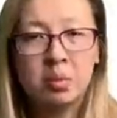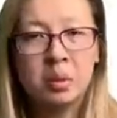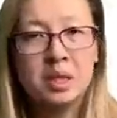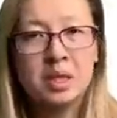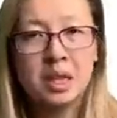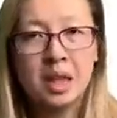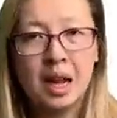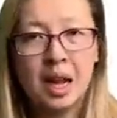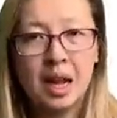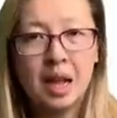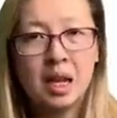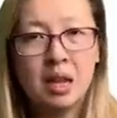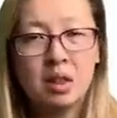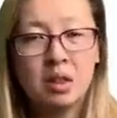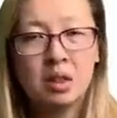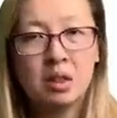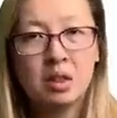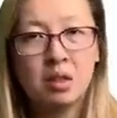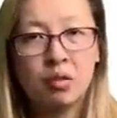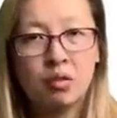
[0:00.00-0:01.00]
But today,
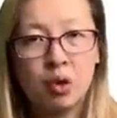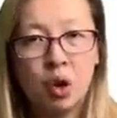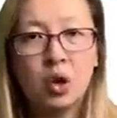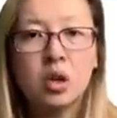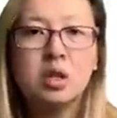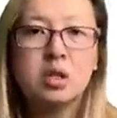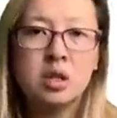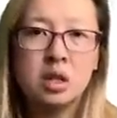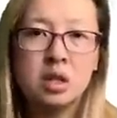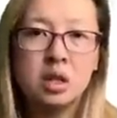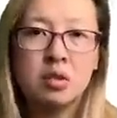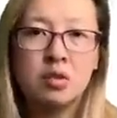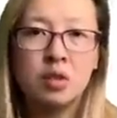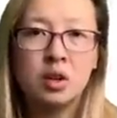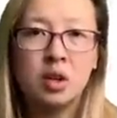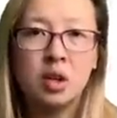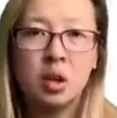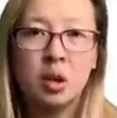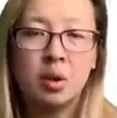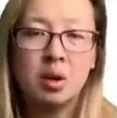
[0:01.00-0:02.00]
the focus in this
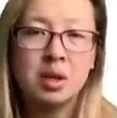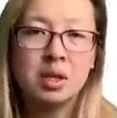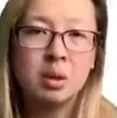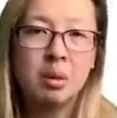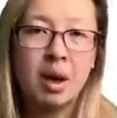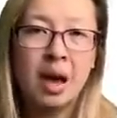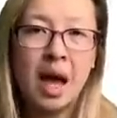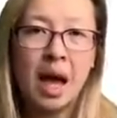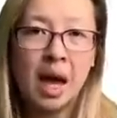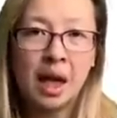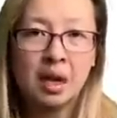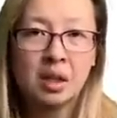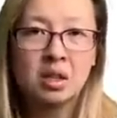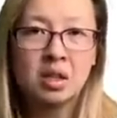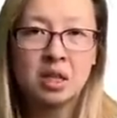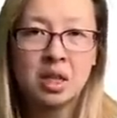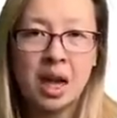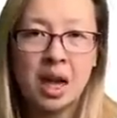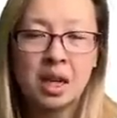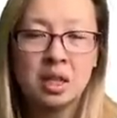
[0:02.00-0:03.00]
video is about
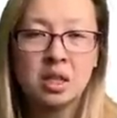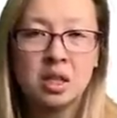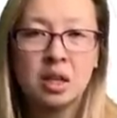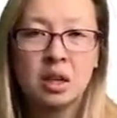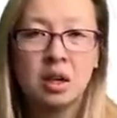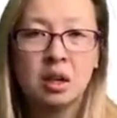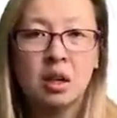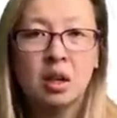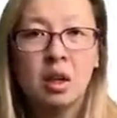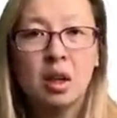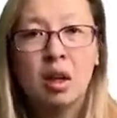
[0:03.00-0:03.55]
understanding